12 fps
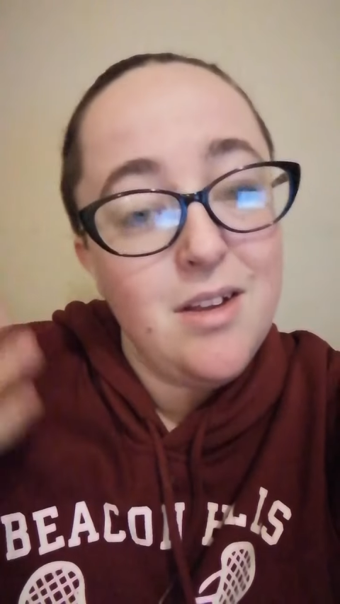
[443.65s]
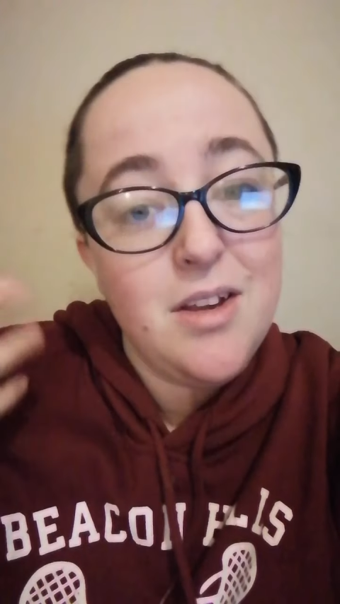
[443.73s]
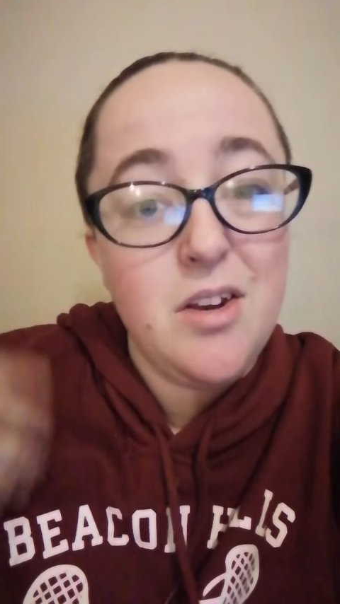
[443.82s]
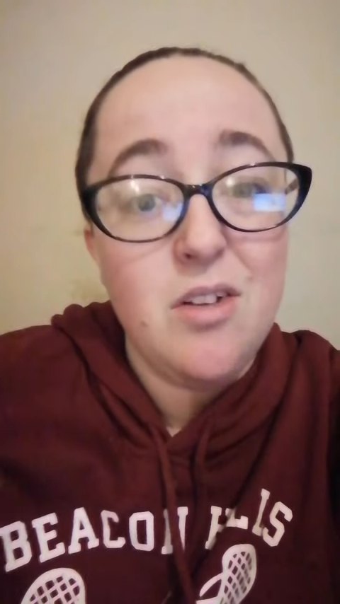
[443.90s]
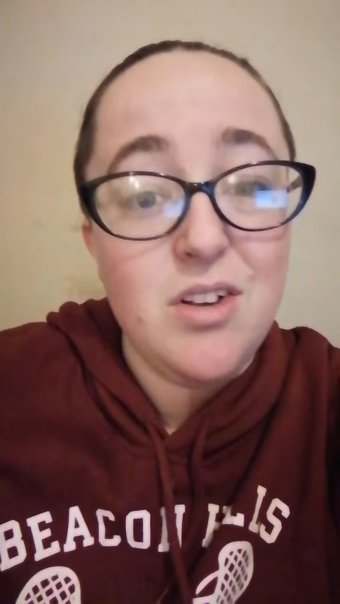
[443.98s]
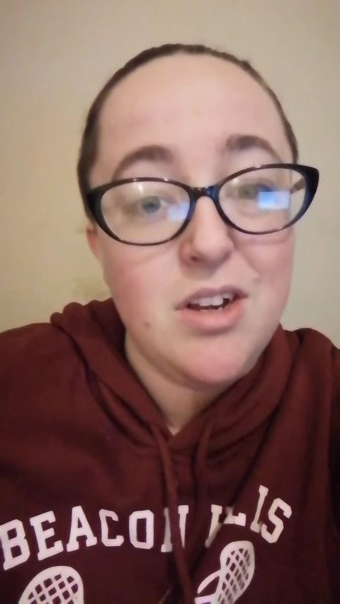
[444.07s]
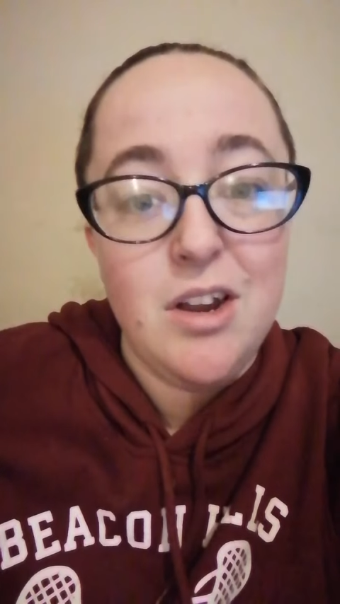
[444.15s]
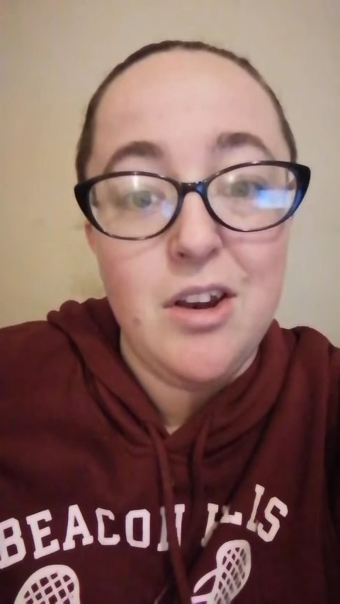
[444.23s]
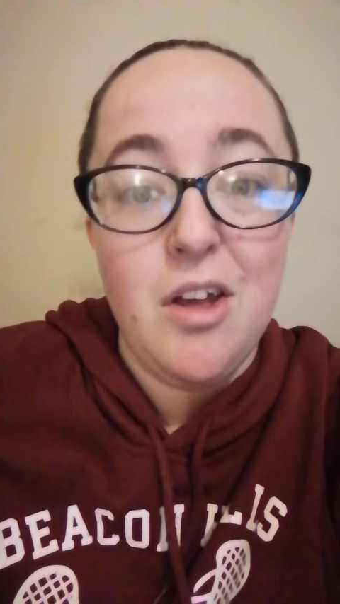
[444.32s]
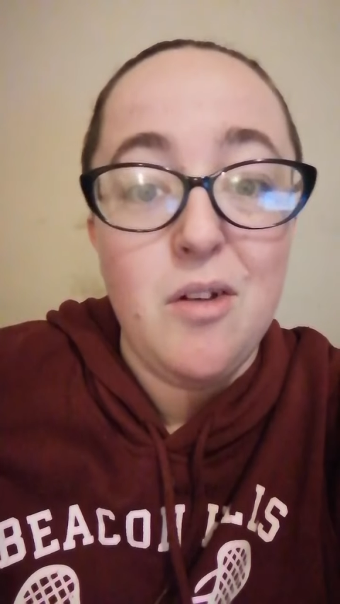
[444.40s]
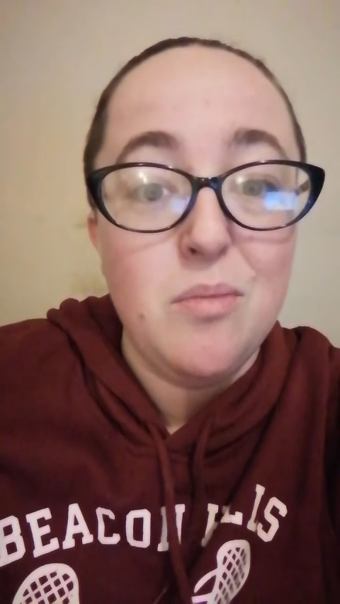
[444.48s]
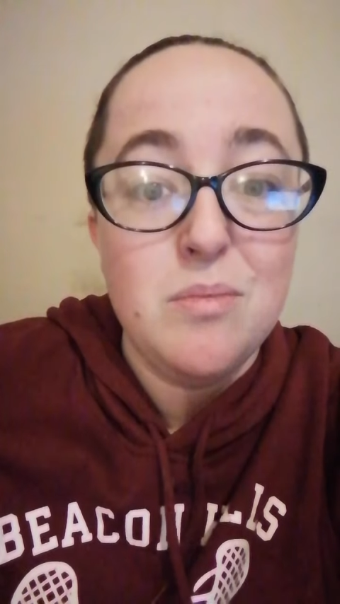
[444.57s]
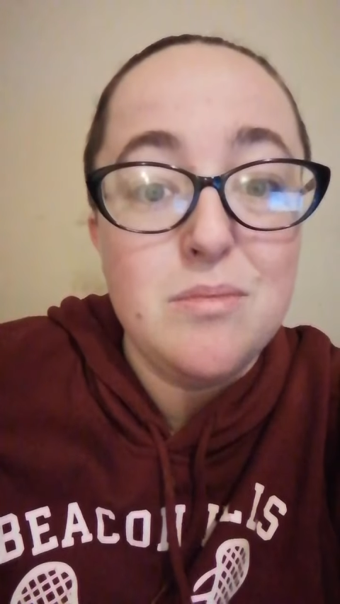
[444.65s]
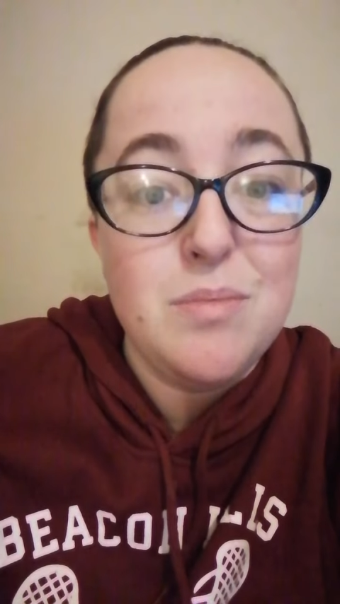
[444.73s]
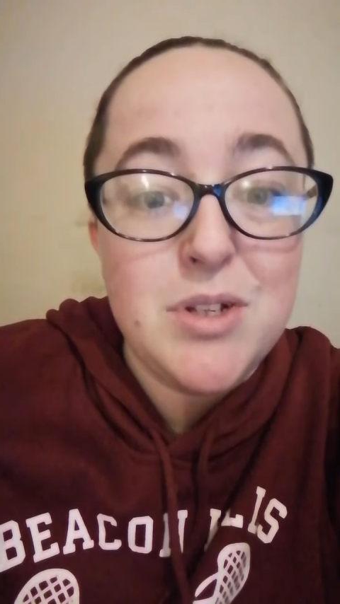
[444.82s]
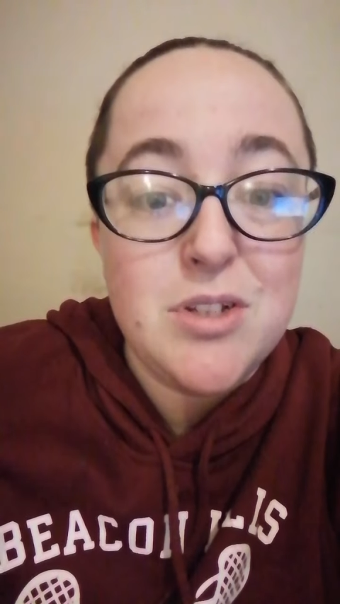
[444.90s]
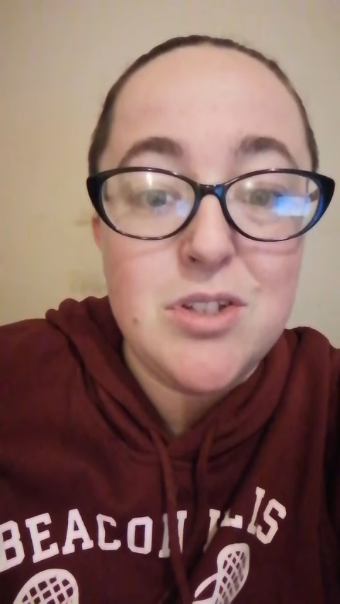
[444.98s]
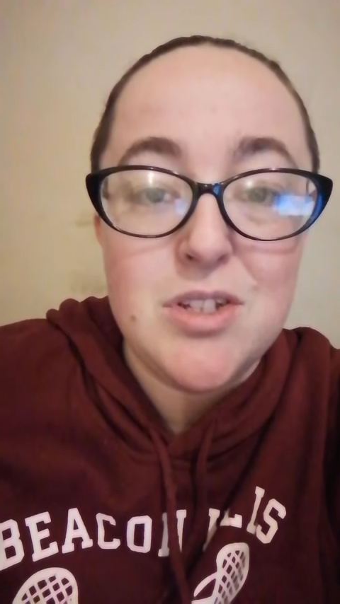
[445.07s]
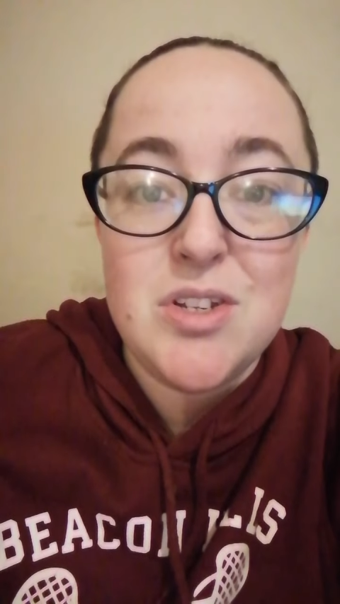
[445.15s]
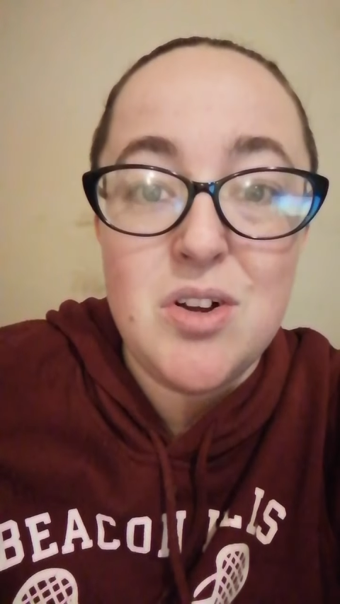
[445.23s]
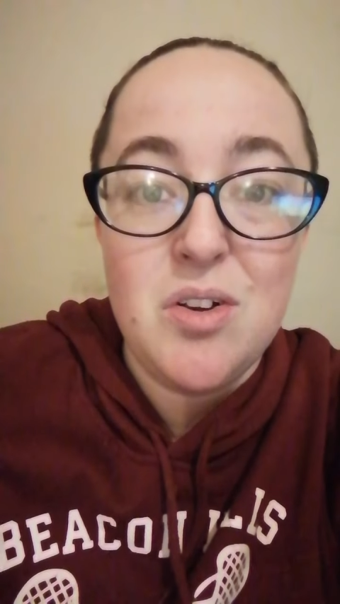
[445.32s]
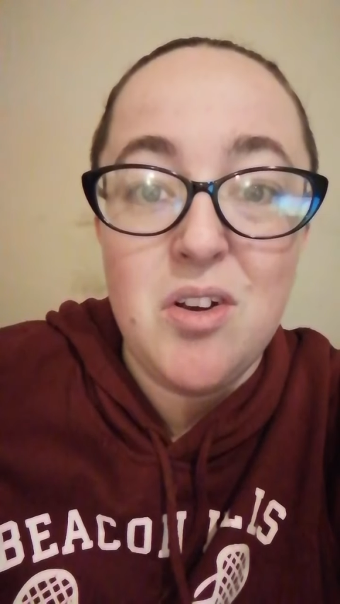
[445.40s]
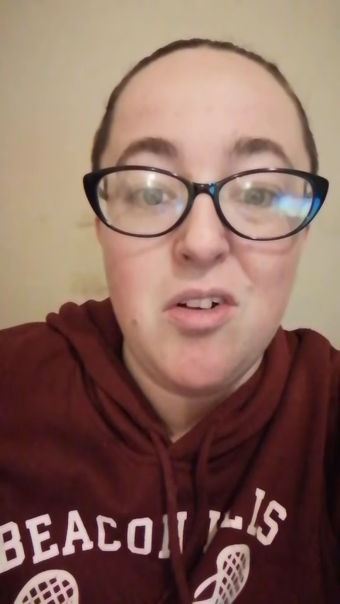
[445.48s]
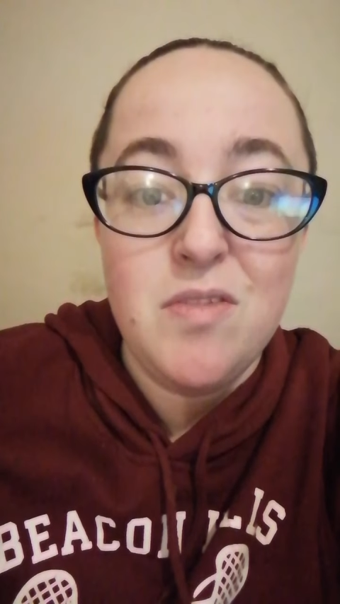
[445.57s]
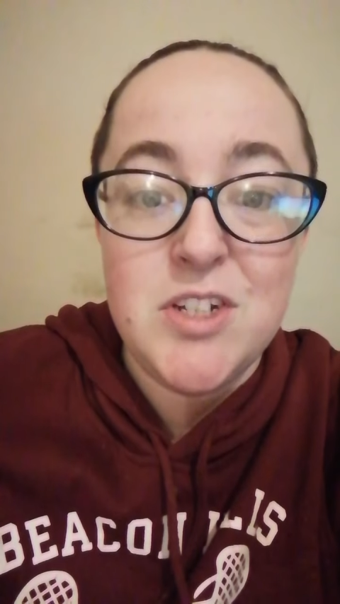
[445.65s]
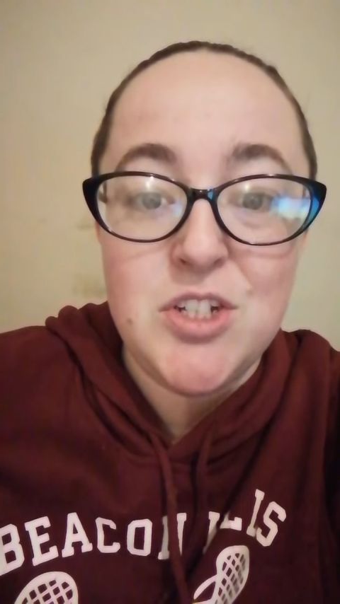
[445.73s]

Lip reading: you're not going to know, because there's not a lot of